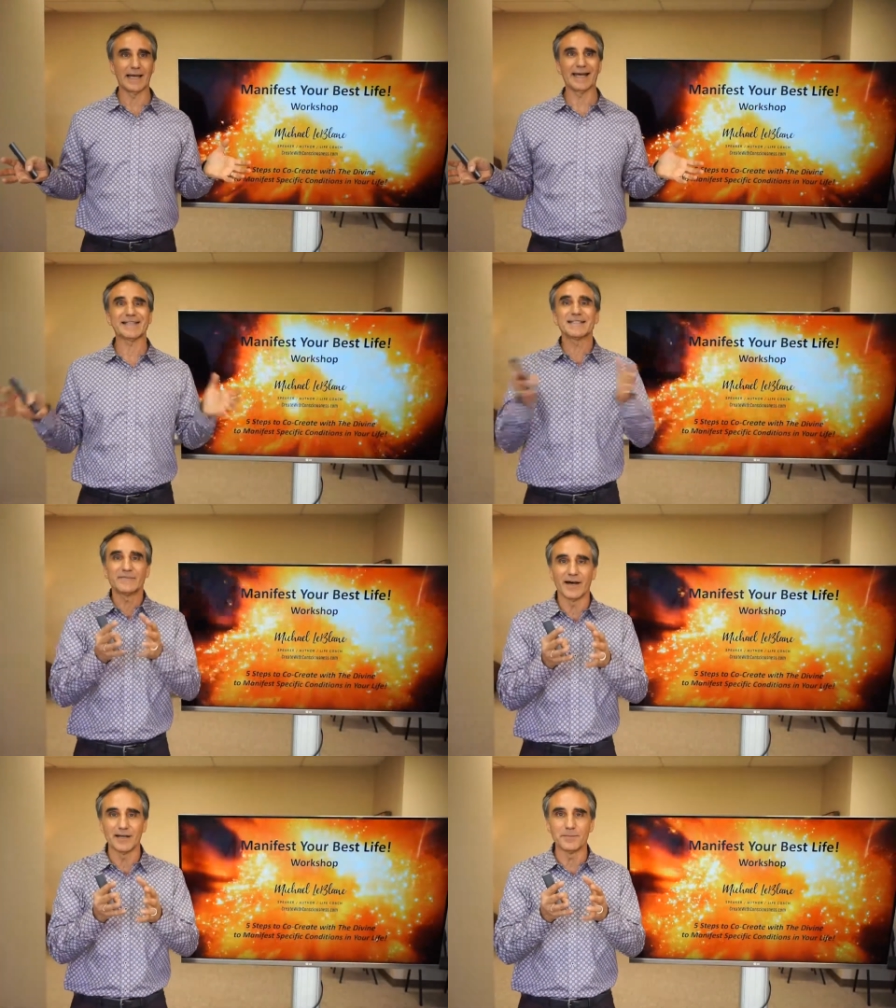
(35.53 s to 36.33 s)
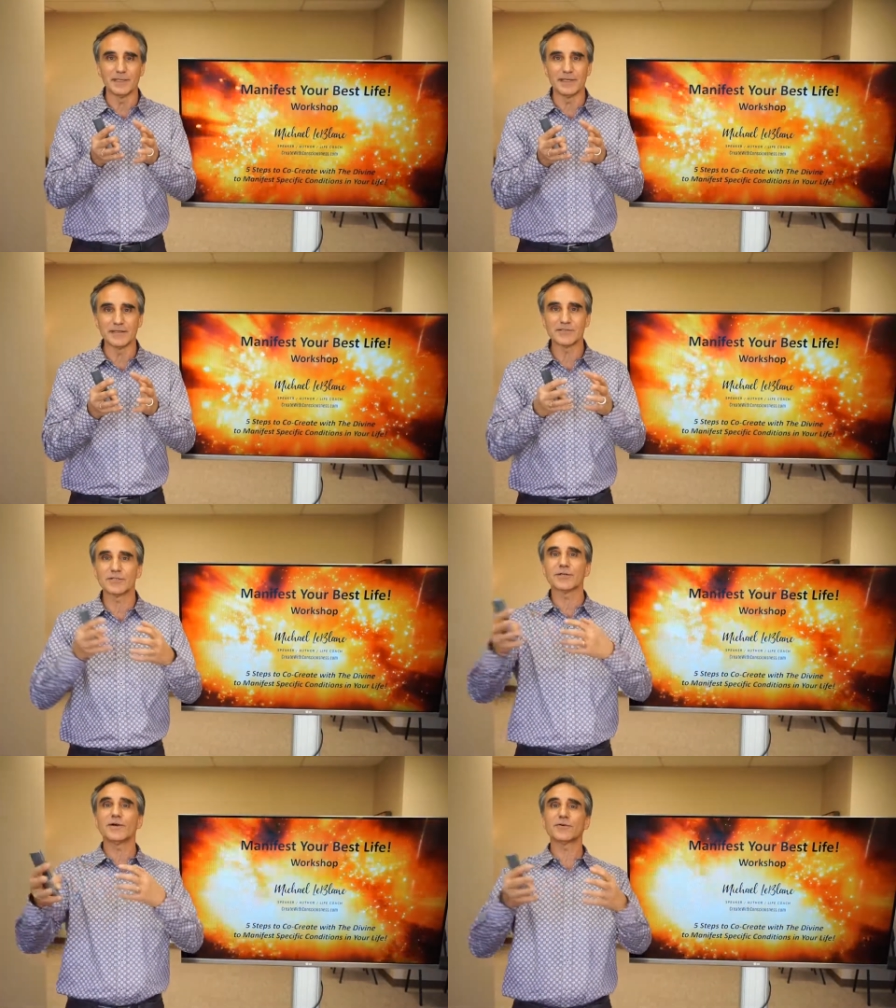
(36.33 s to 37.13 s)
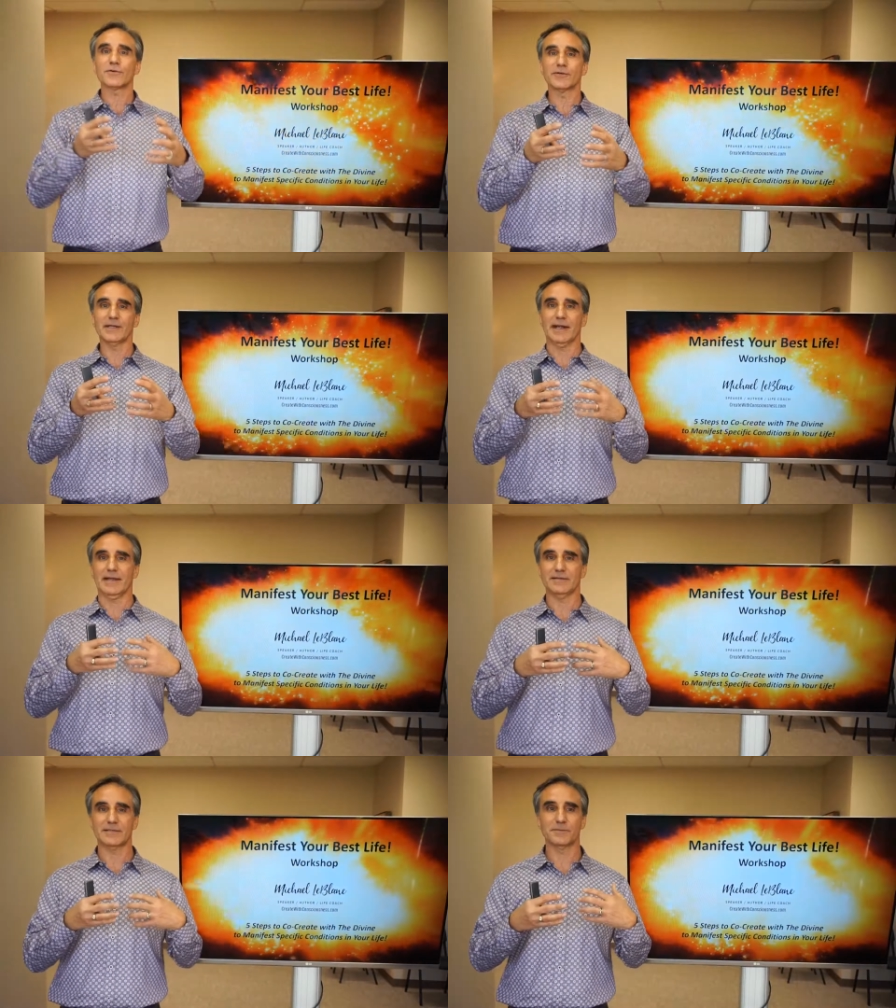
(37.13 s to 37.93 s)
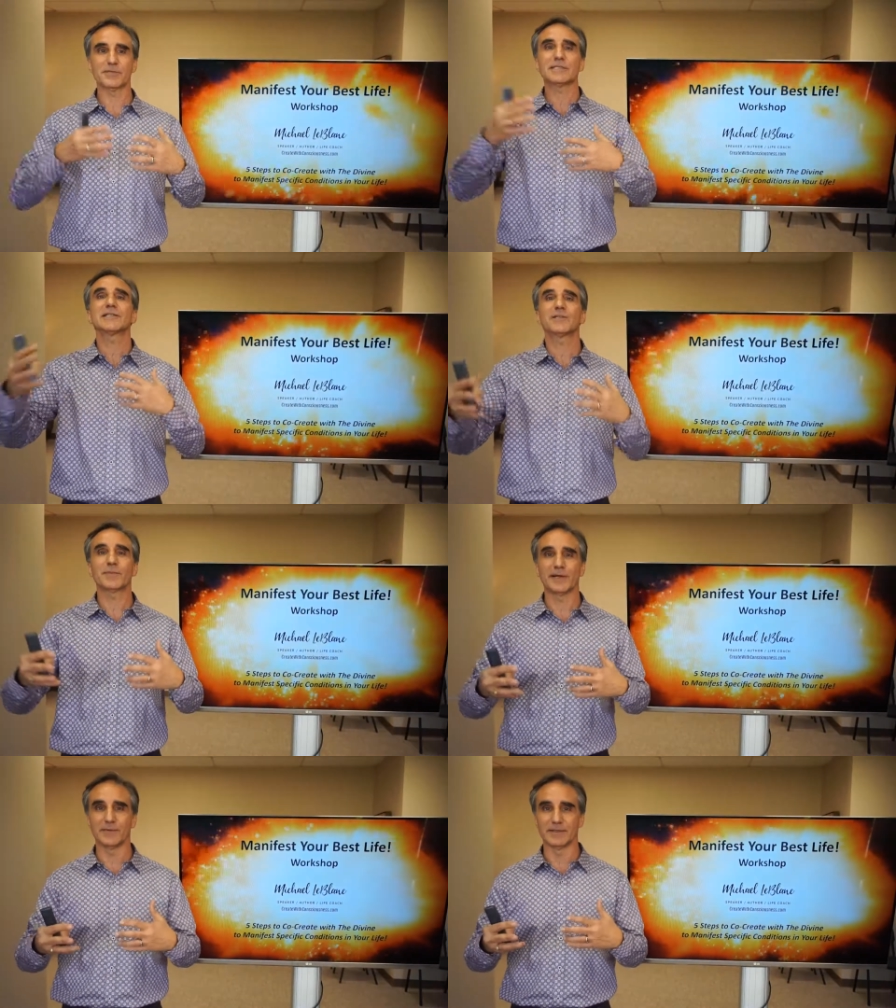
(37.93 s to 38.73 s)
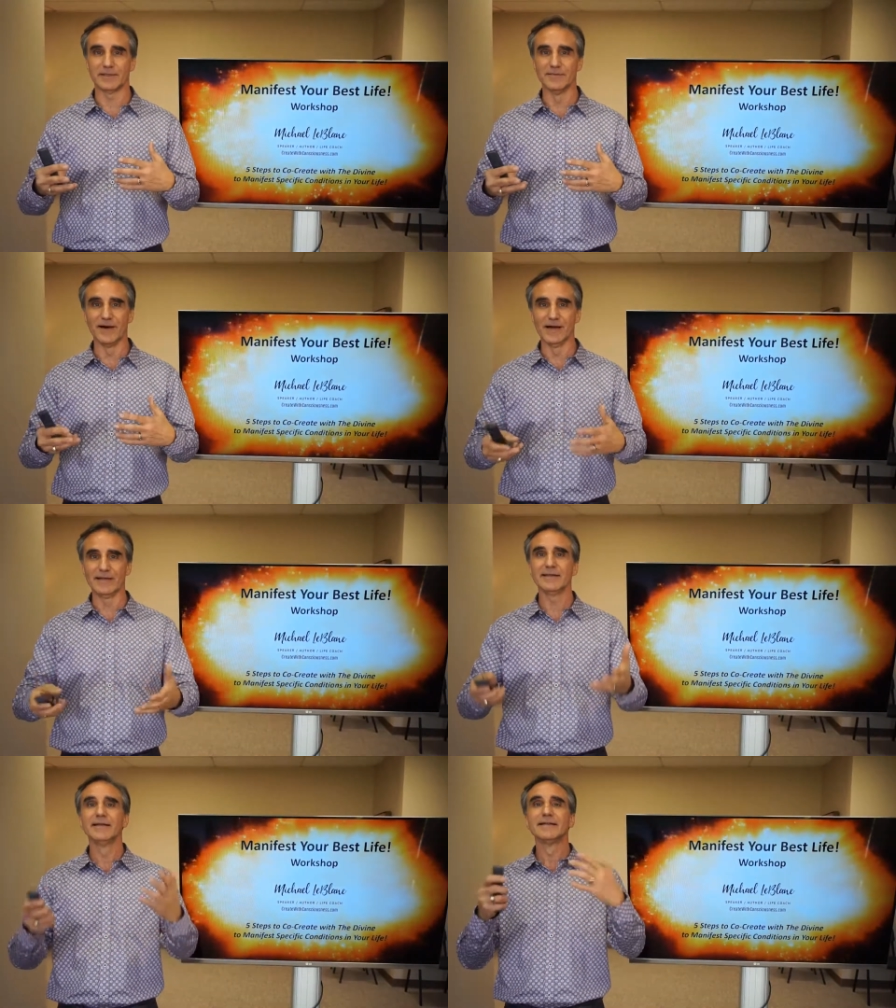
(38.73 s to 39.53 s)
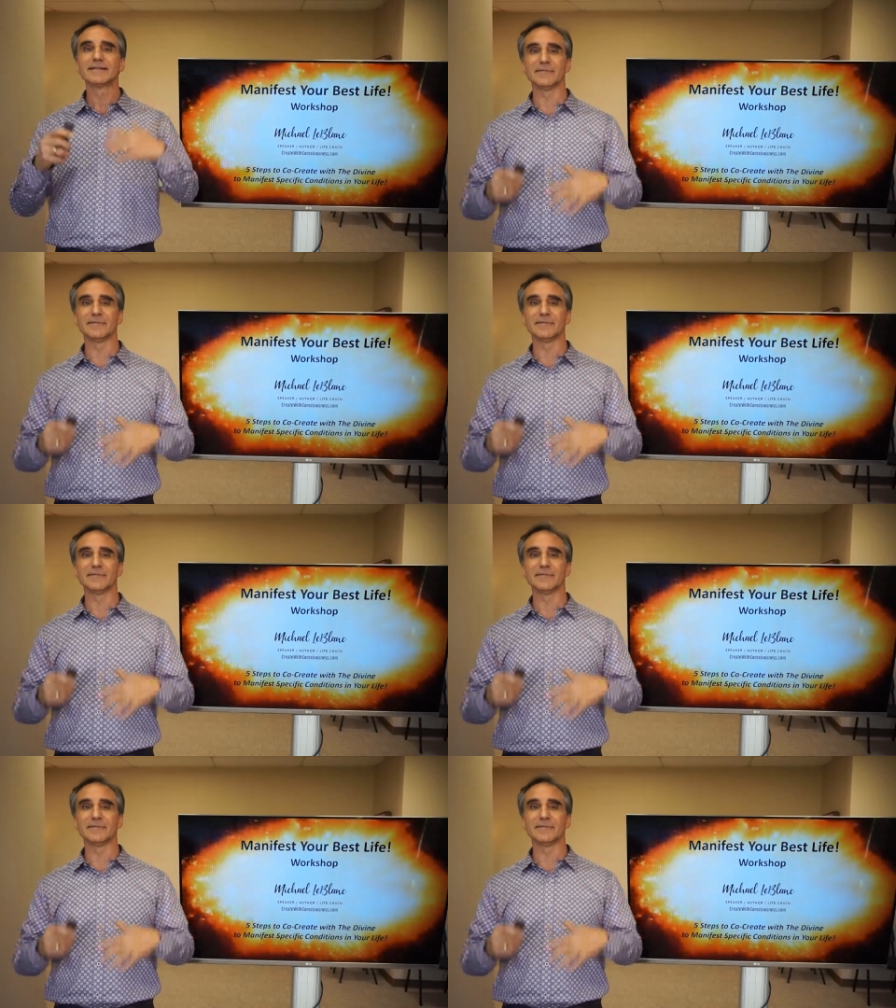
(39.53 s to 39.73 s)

as divine beings to co-create, to participate with the divine,